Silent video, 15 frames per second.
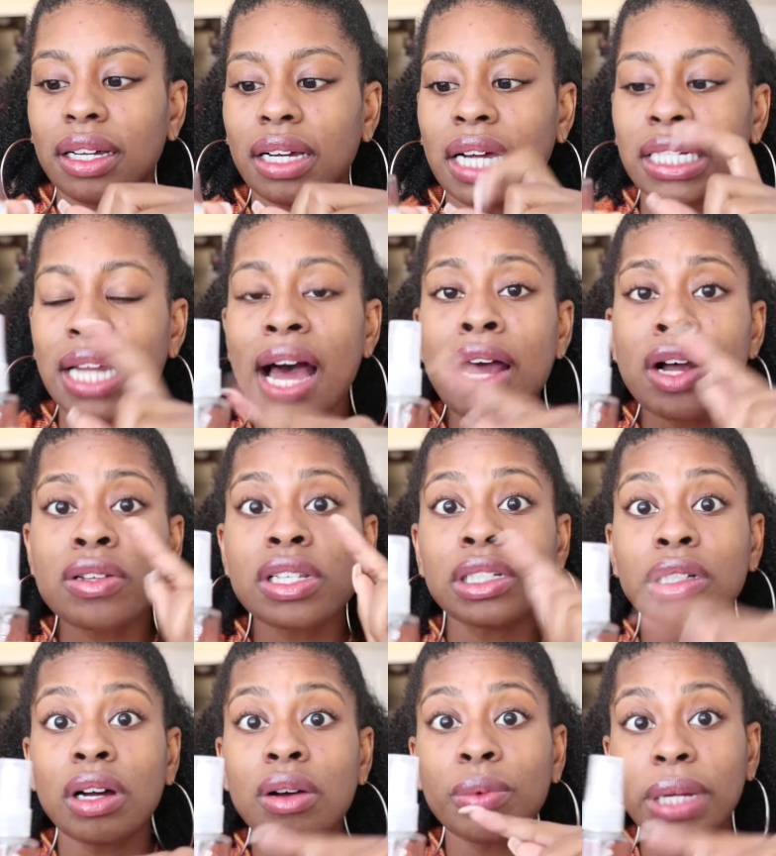a lot goes a
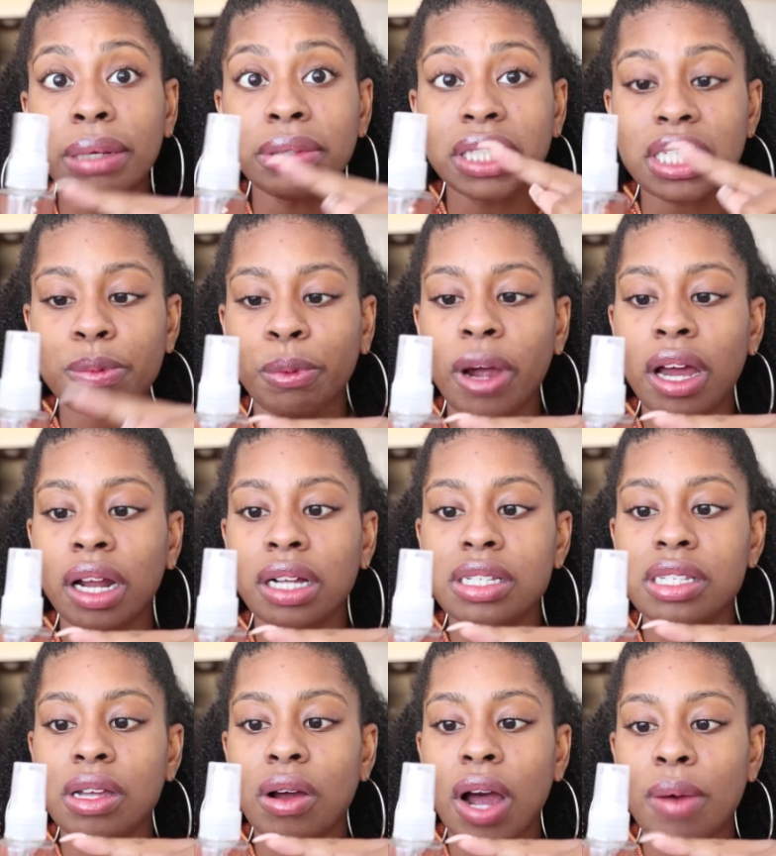long way with this product,
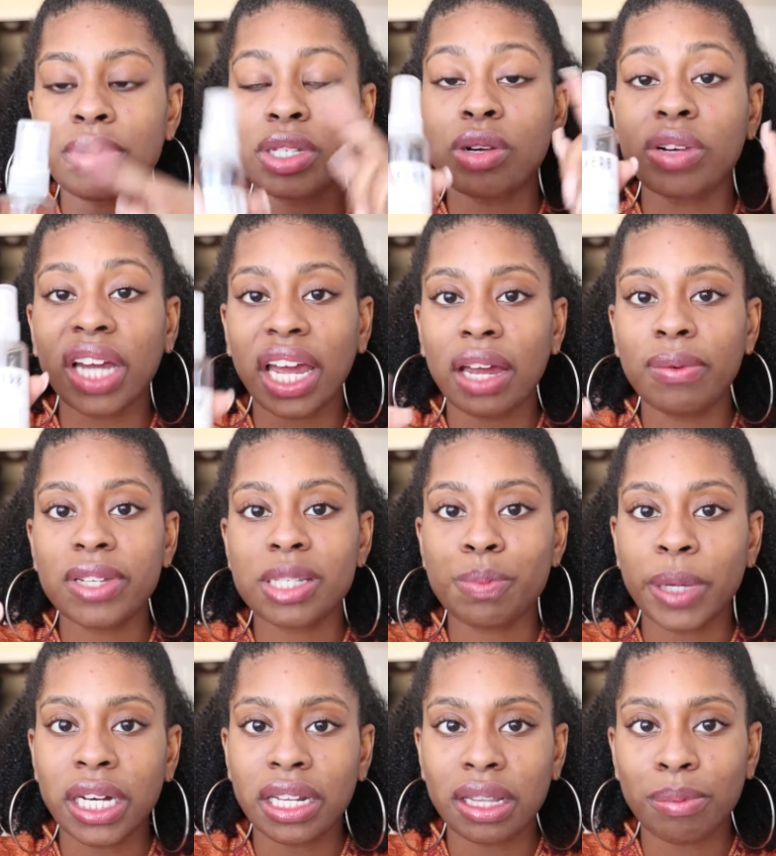so I was okay with
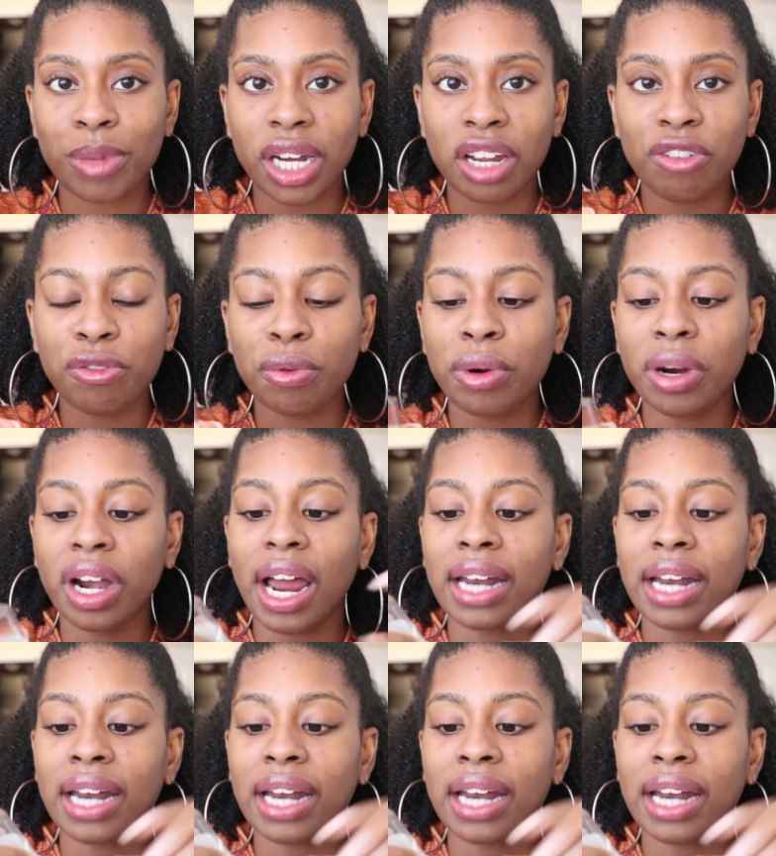spending the money for it.